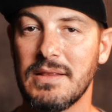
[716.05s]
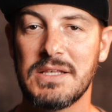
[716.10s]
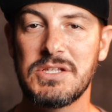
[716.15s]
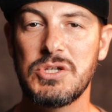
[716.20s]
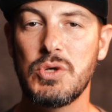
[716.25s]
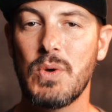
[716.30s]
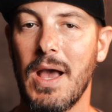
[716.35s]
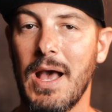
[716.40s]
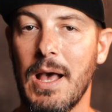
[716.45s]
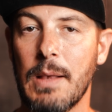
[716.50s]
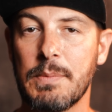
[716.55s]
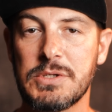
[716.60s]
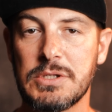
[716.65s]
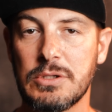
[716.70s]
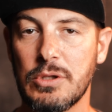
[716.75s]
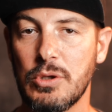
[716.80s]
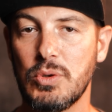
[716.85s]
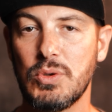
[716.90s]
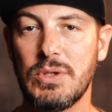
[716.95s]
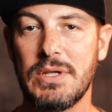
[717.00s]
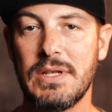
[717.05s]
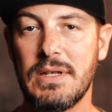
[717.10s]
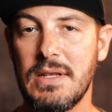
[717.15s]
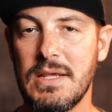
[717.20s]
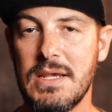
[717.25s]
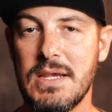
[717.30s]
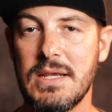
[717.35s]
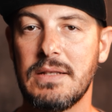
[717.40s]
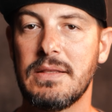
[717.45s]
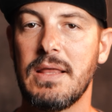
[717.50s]
unless you absolutely
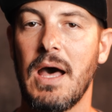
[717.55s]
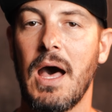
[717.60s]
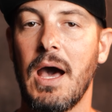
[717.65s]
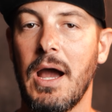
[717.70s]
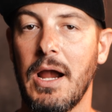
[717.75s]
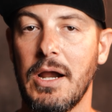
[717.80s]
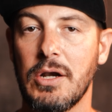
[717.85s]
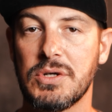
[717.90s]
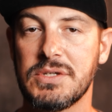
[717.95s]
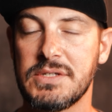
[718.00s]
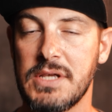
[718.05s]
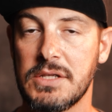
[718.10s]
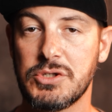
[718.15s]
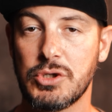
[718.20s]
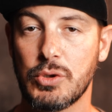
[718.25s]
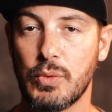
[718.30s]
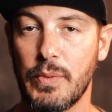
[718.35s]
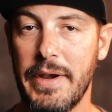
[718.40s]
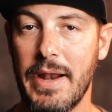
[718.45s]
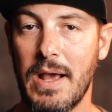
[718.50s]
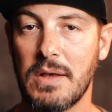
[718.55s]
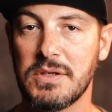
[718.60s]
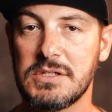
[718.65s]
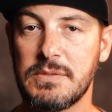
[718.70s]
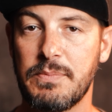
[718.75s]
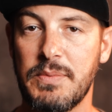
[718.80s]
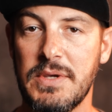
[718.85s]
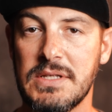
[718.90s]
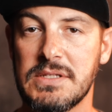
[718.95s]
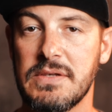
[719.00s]
need the higher sensor readout
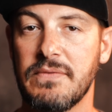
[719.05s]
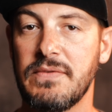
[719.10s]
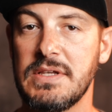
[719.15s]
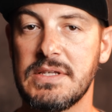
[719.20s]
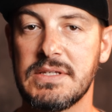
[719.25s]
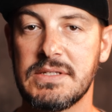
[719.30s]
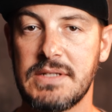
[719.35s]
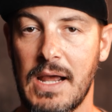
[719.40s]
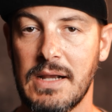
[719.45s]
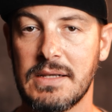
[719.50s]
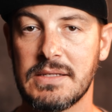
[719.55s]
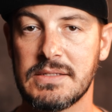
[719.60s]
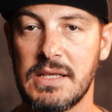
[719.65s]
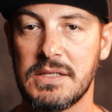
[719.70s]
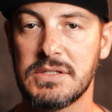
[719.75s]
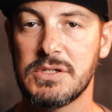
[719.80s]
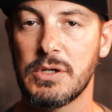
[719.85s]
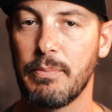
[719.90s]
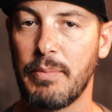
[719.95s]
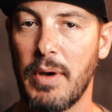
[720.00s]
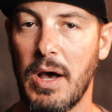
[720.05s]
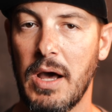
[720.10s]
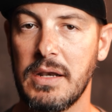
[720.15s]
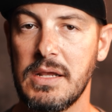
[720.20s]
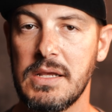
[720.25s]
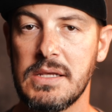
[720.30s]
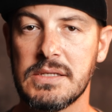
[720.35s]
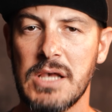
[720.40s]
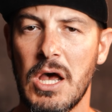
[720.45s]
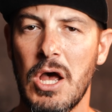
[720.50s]
speeds of these stacked sensor
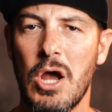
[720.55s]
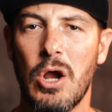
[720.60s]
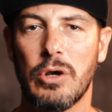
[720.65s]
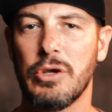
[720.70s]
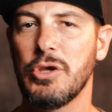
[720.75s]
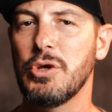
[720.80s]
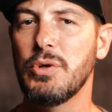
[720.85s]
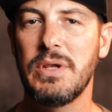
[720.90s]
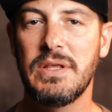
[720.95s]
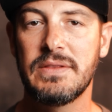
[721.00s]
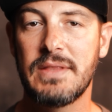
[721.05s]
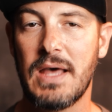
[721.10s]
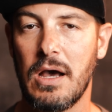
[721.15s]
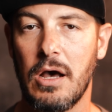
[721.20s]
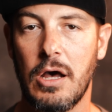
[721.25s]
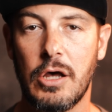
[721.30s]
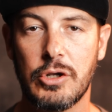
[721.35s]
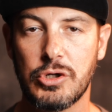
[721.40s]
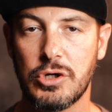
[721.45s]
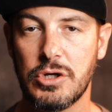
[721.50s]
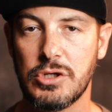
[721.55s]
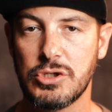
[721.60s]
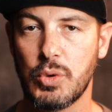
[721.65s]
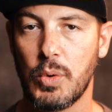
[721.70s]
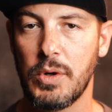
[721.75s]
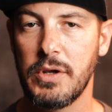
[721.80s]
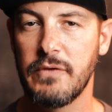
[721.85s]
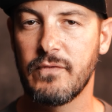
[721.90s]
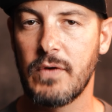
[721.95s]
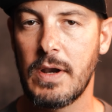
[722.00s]
bodies, or you need that
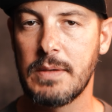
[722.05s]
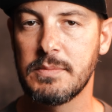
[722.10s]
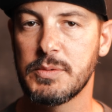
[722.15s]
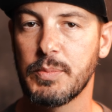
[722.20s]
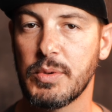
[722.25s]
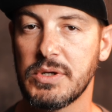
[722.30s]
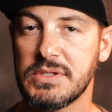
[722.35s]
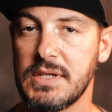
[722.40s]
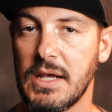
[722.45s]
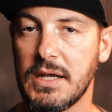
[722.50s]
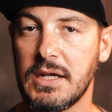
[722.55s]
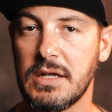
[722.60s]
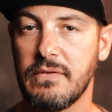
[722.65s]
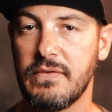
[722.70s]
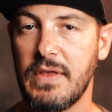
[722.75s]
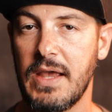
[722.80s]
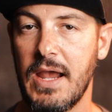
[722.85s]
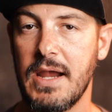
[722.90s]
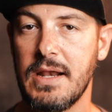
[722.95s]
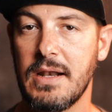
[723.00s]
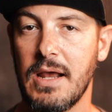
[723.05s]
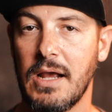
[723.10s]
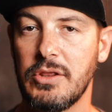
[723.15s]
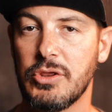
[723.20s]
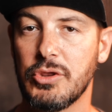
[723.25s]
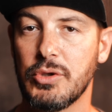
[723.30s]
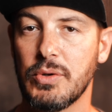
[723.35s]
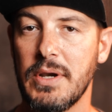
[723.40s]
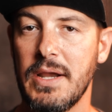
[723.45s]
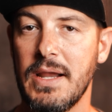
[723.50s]
120 frames per second of the
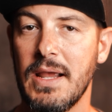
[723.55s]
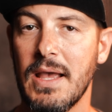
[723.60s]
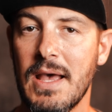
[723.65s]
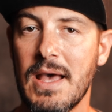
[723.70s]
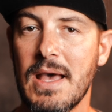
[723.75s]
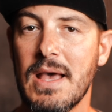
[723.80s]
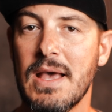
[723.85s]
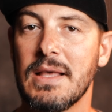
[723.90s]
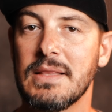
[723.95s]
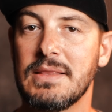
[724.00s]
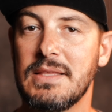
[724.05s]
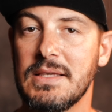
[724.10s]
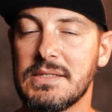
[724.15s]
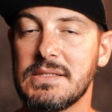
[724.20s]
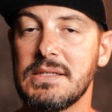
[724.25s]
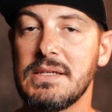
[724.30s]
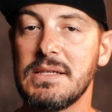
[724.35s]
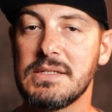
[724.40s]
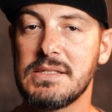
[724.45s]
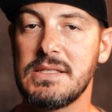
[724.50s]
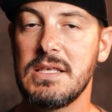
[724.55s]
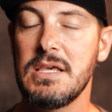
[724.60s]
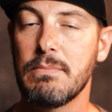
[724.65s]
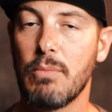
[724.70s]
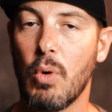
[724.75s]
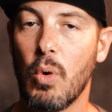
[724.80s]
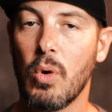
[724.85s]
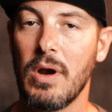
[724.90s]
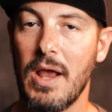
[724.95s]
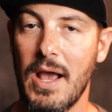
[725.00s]
A9 III, this is the
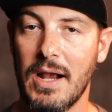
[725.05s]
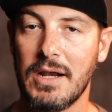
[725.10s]
more